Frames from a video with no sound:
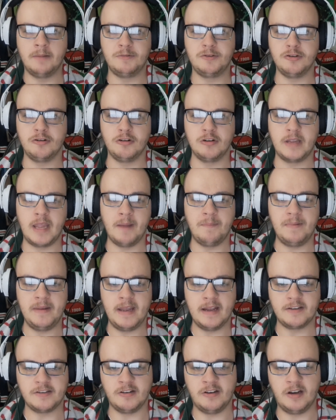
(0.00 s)
Sean
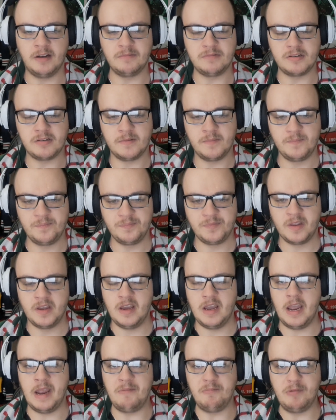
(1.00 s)
Kepi at times.
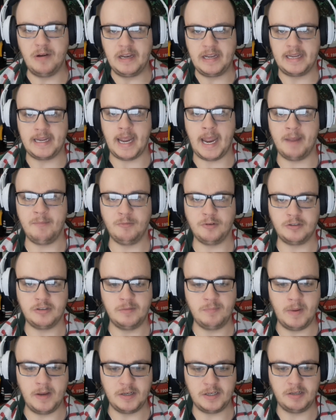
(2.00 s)
And when he came
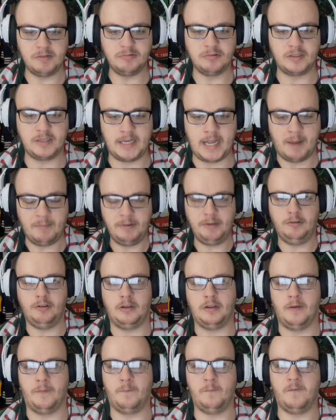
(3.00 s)
onto the bench, he was coming
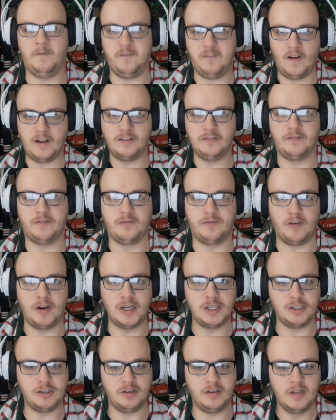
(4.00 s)
like a fucking
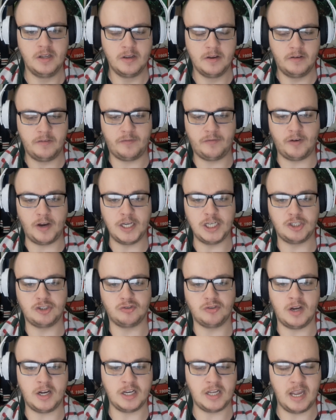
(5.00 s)
freight
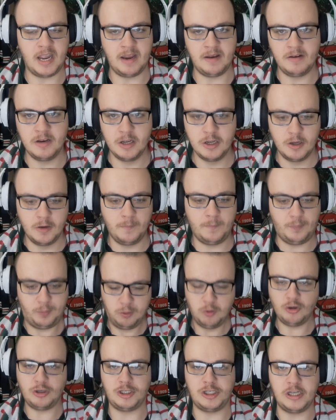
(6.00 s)
truck and
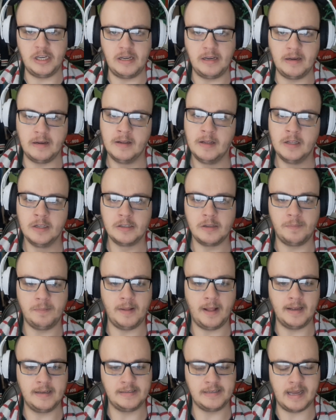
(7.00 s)
pushing the
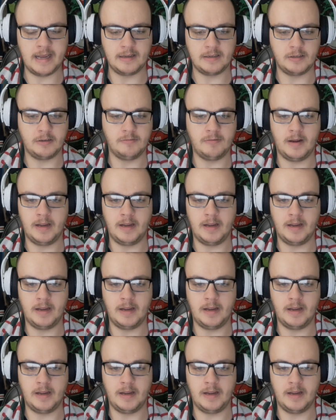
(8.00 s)
players out of the